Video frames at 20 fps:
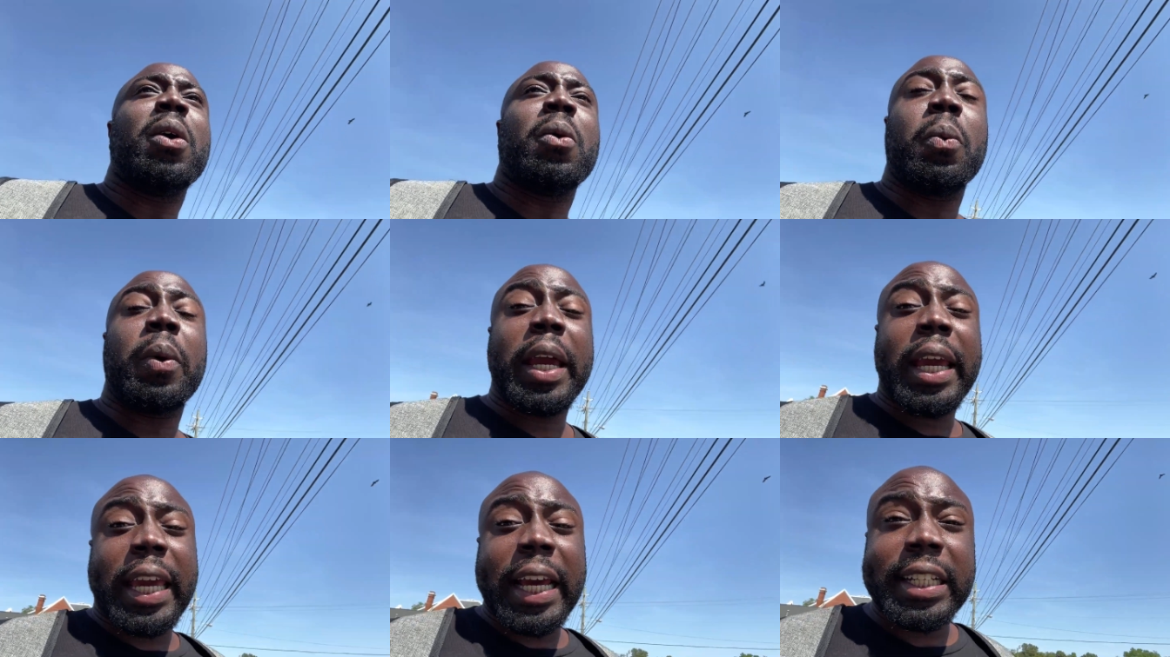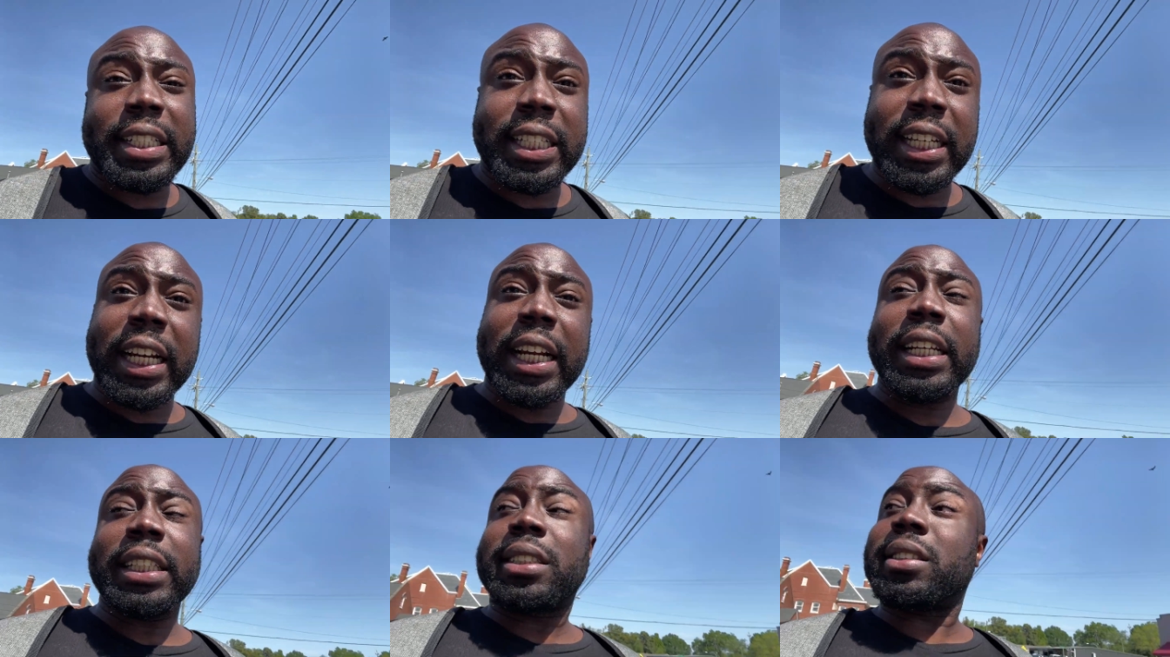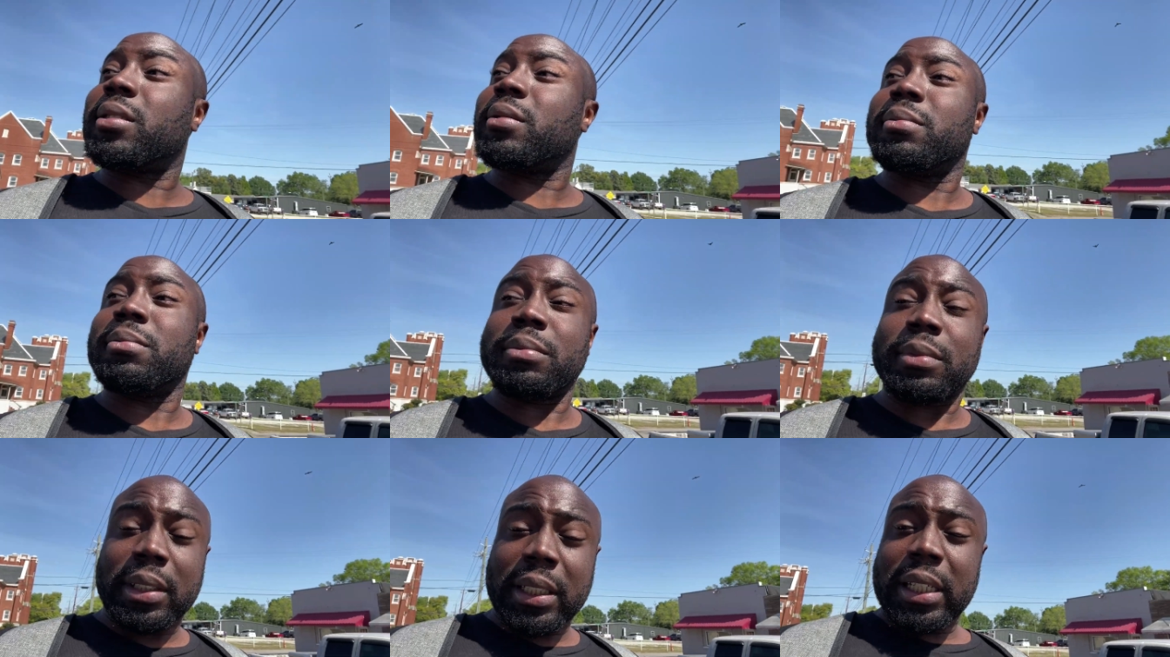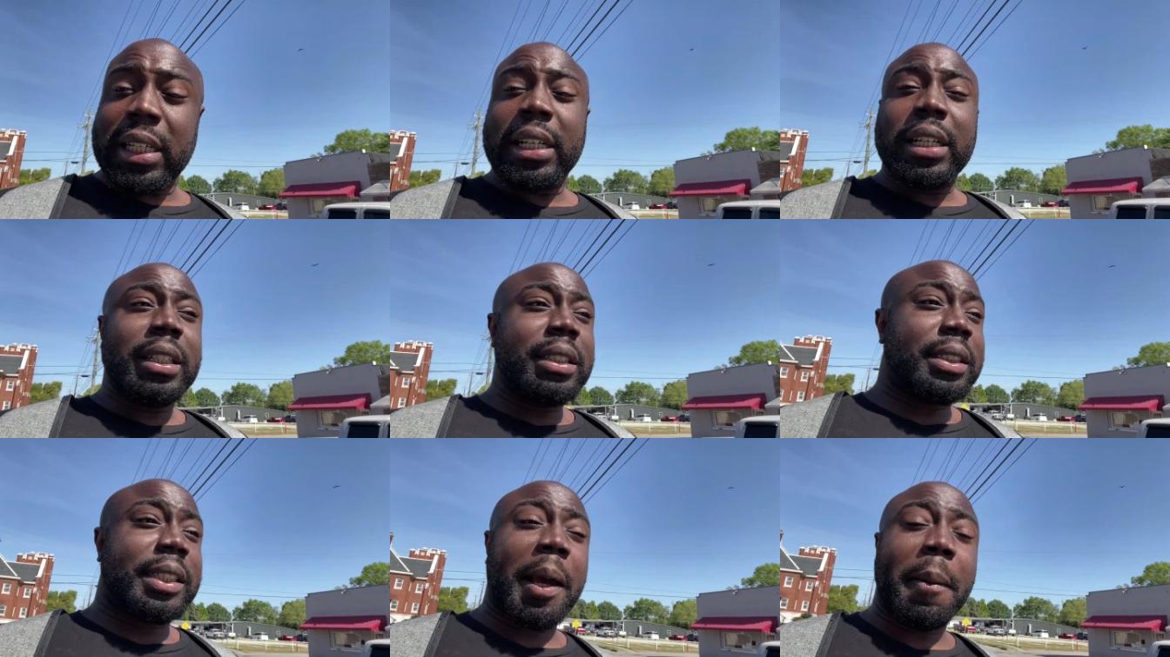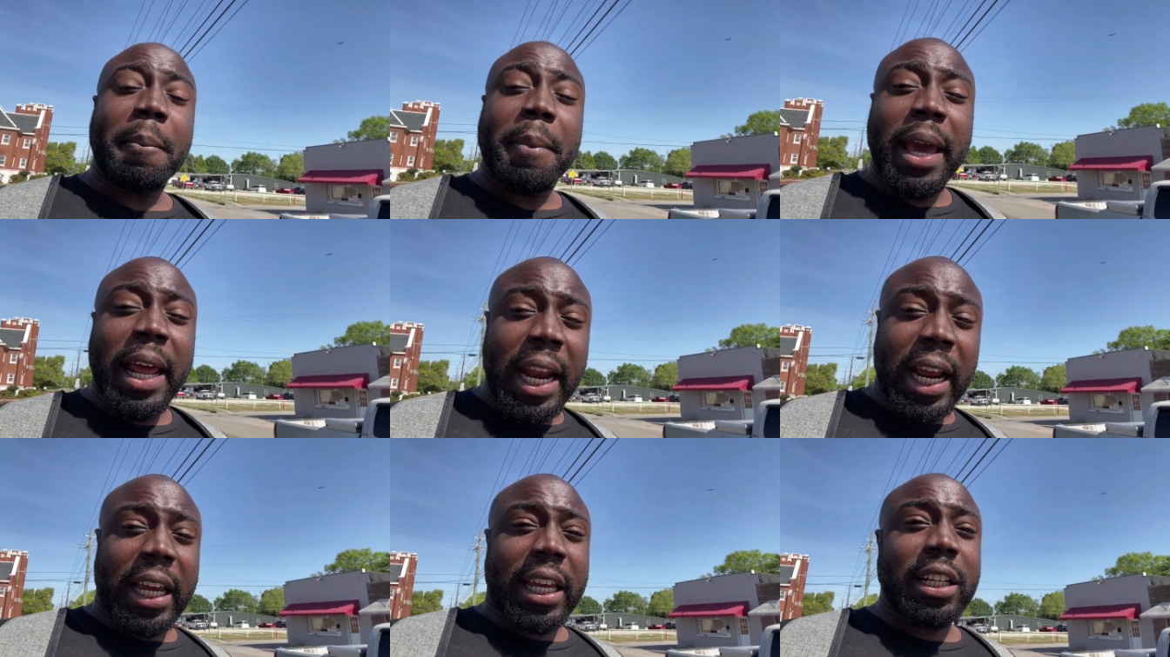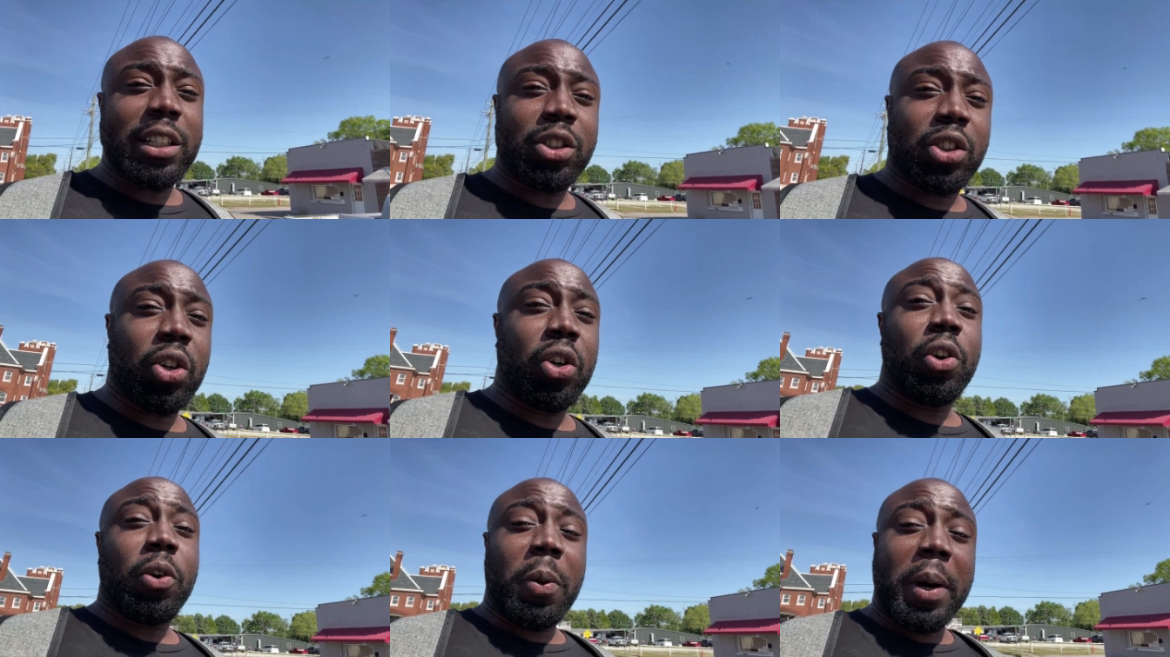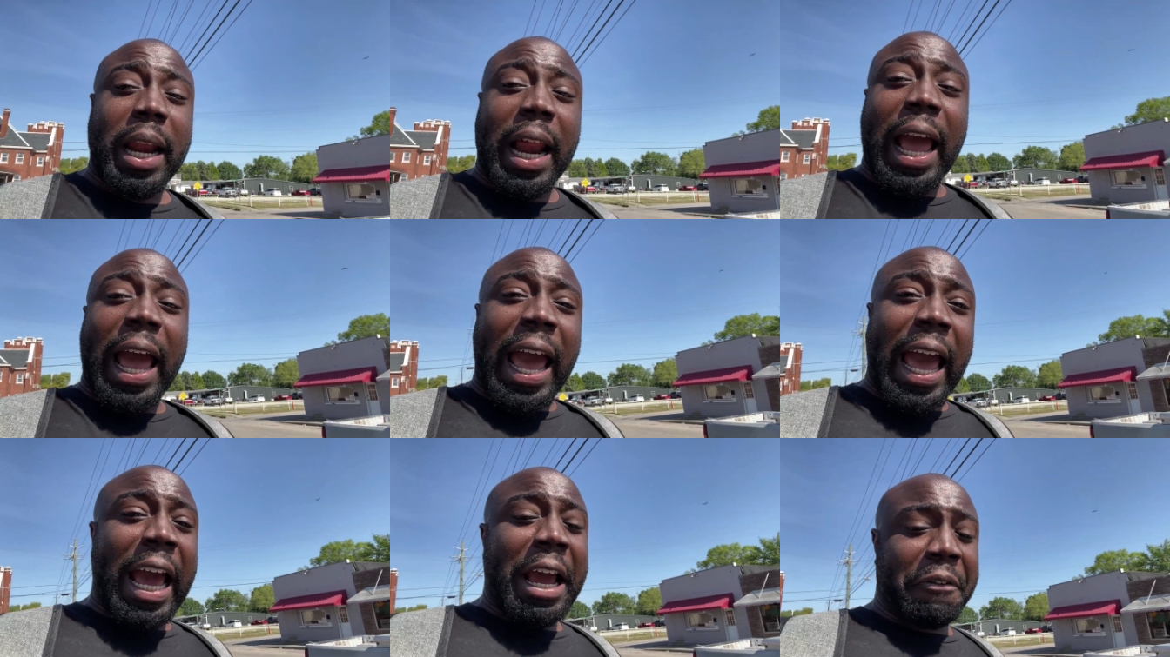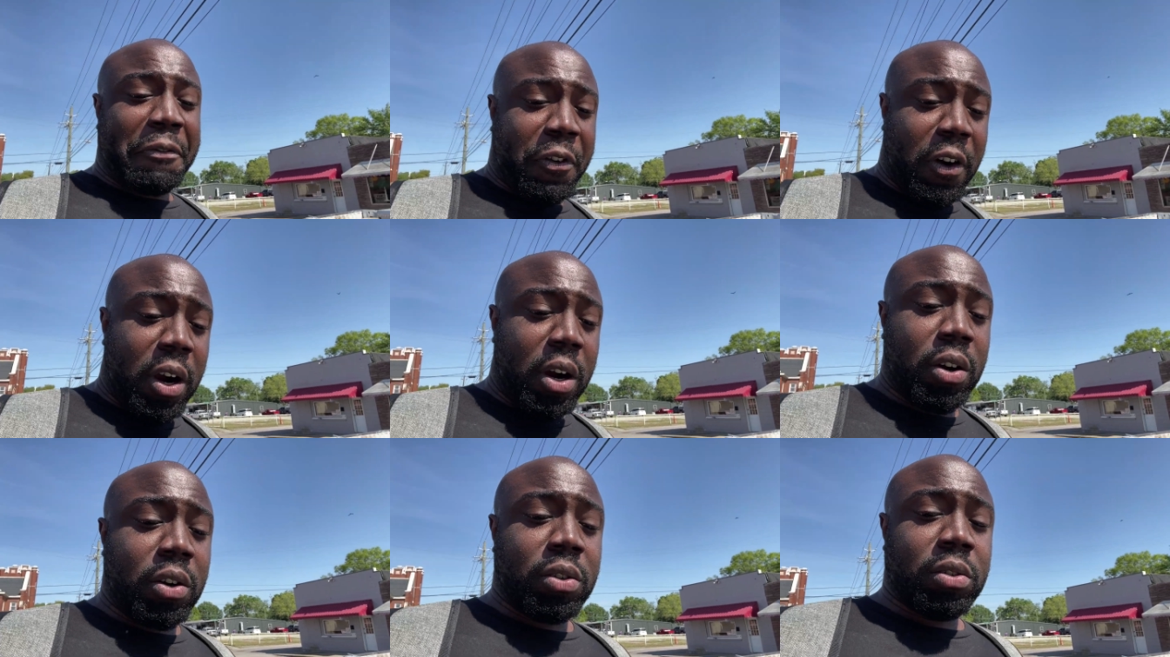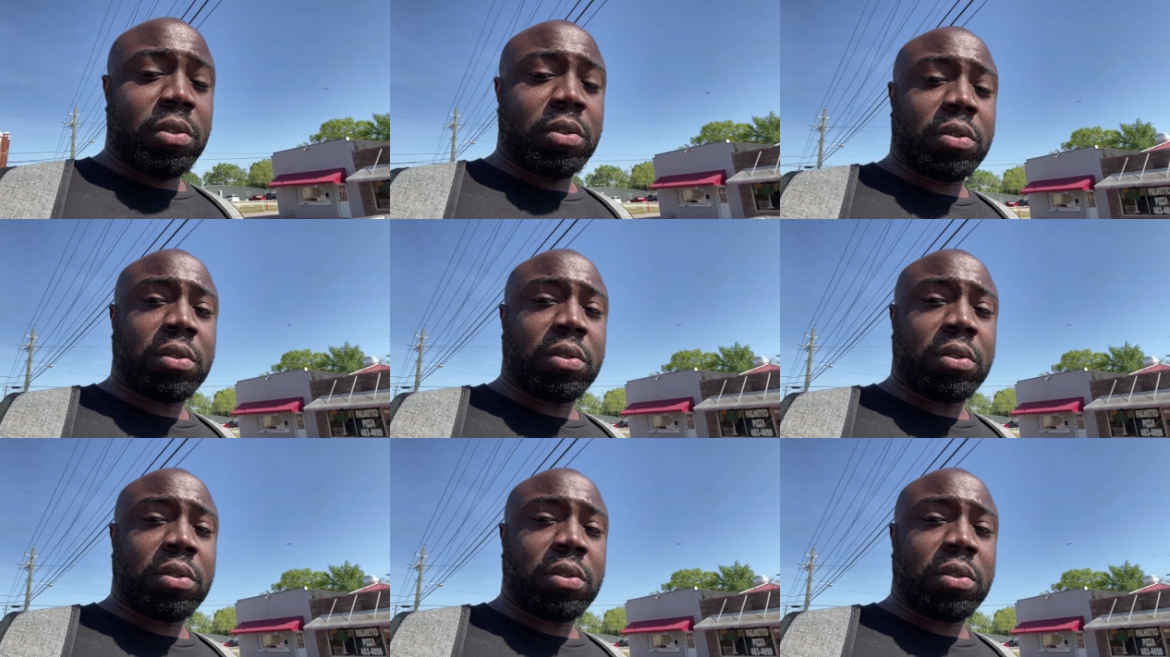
We get to this Dominican dude with an afro.